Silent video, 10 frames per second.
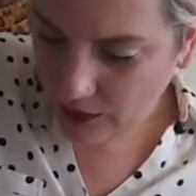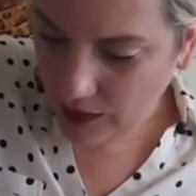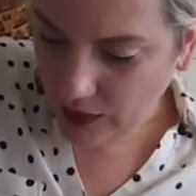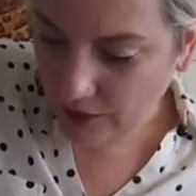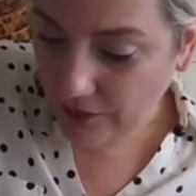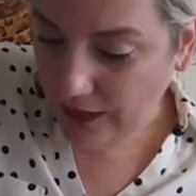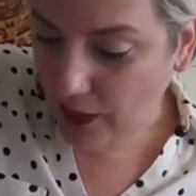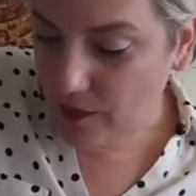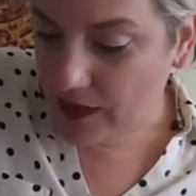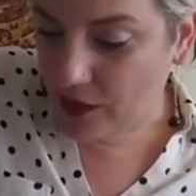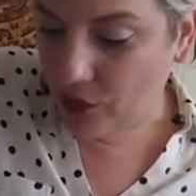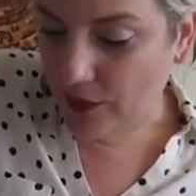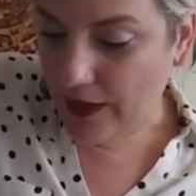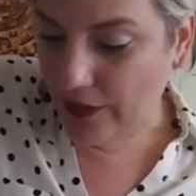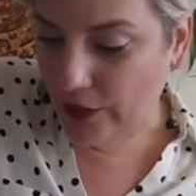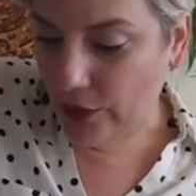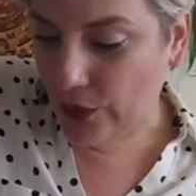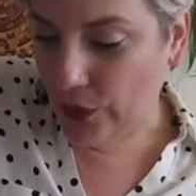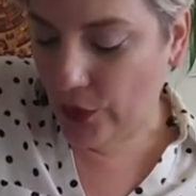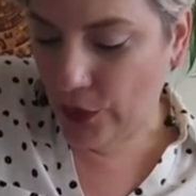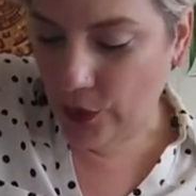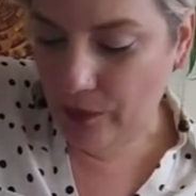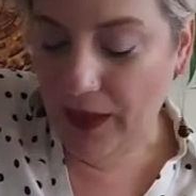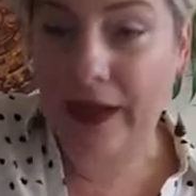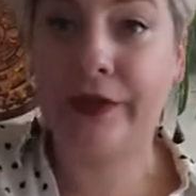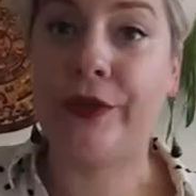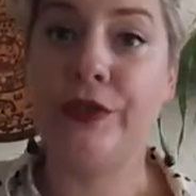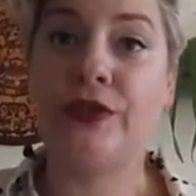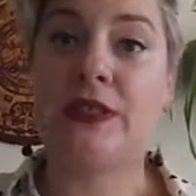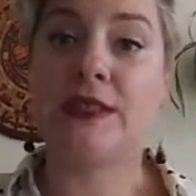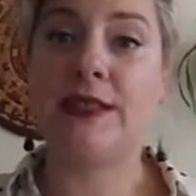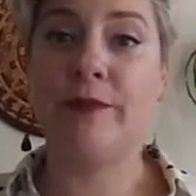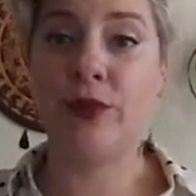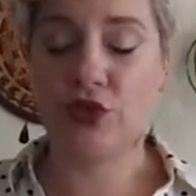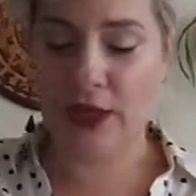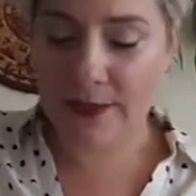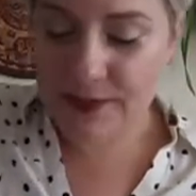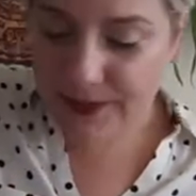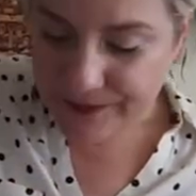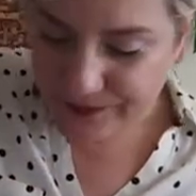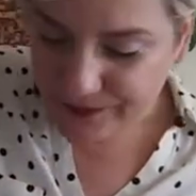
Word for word: of how we can create our own pattern using simple shapes